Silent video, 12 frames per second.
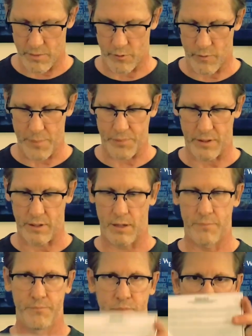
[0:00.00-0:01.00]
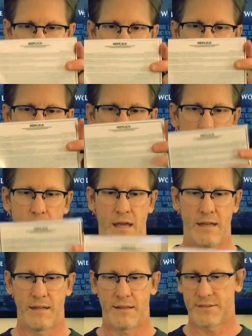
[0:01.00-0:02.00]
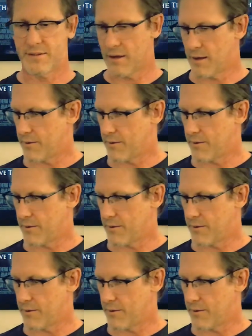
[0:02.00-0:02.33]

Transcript: Replica, and it's